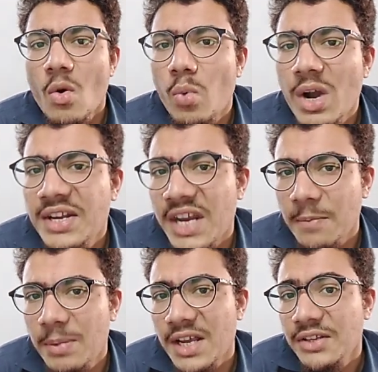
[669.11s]
will
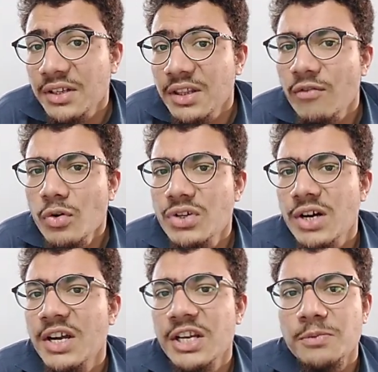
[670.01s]
take place in the future,
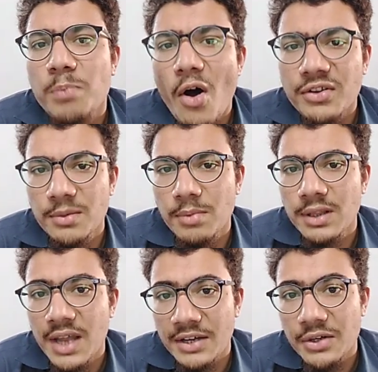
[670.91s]
it is possible
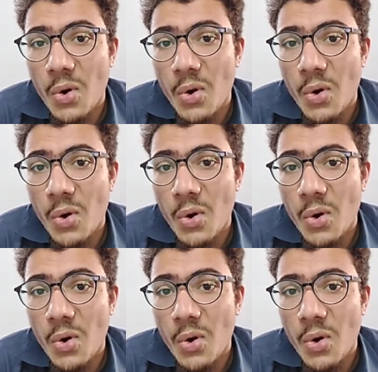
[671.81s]
that.